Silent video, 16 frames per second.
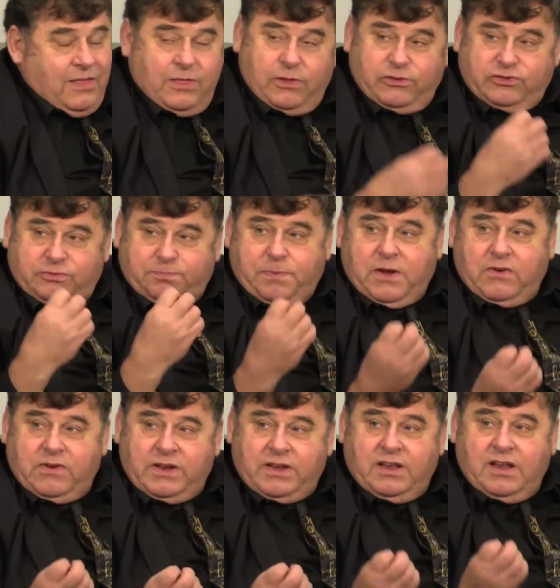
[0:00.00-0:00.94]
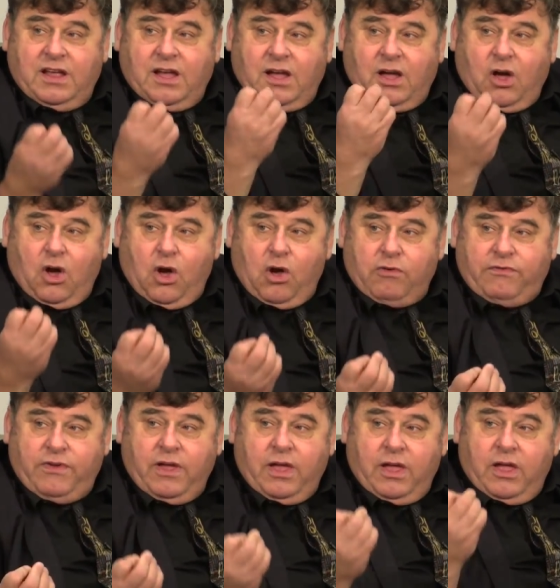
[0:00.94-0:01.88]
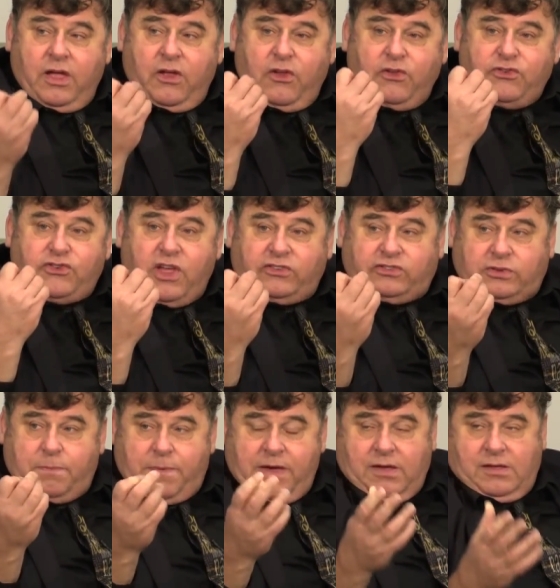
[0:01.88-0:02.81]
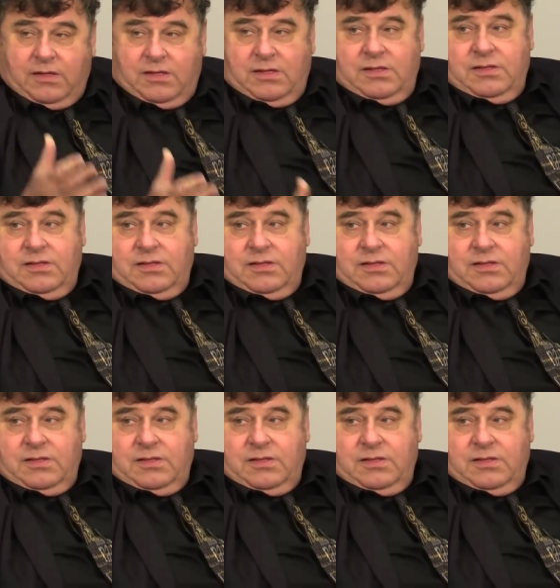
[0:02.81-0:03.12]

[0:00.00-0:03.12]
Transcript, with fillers: The spirit of Jezebel.